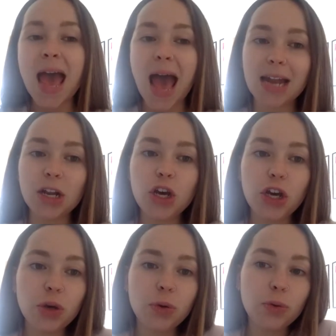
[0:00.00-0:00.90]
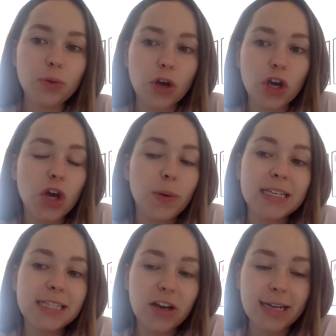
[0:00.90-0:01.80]
And who who
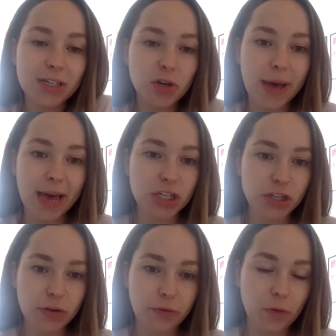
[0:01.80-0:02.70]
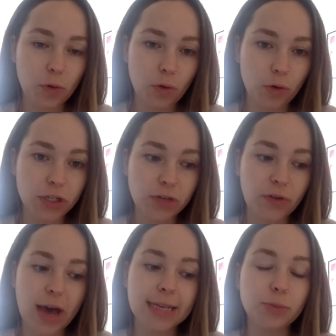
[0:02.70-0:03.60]
is the ideal patient for the
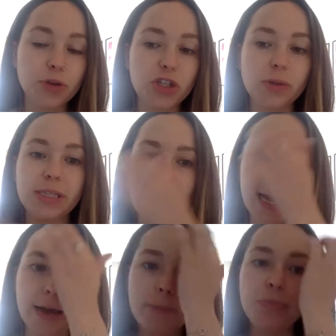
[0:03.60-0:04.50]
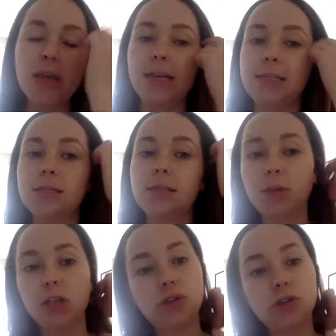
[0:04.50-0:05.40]
device? Would you say this is
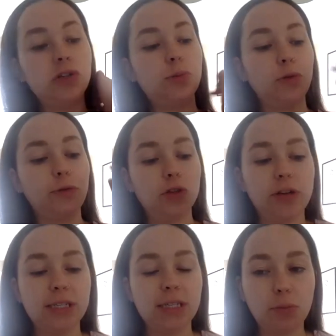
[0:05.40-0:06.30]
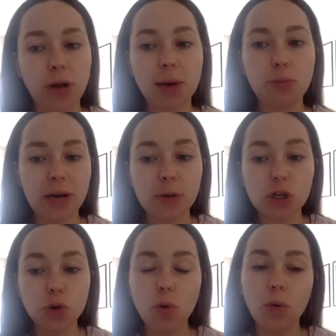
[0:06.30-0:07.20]
something that's suitable for treating like pretty
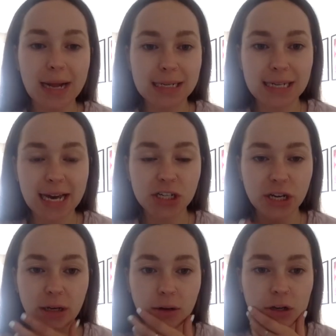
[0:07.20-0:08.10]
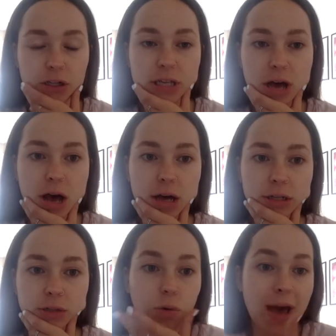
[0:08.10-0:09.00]
much all anti-aging
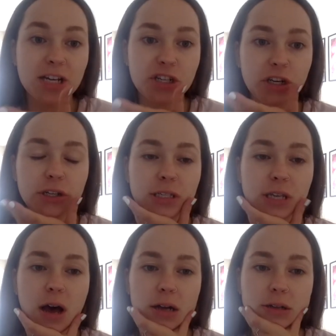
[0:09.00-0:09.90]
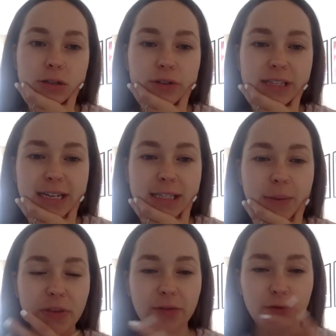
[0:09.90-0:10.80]
concerns or aging concerns, or is there
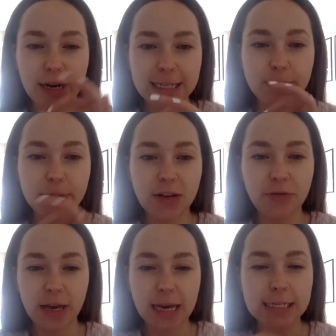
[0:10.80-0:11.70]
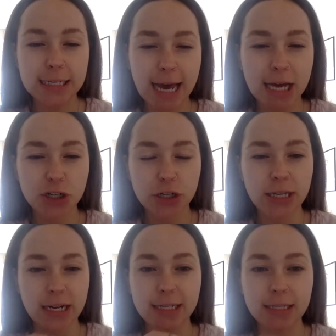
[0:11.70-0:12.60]
something really specific indications
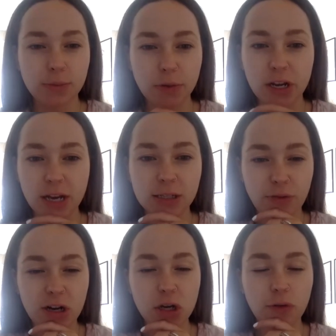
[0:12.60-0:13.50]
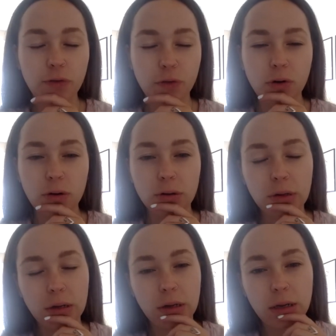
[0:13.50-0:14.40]
that it's that it's really good for?
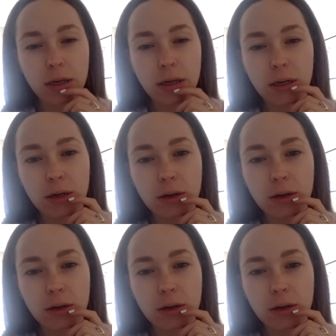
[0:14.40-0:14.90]
it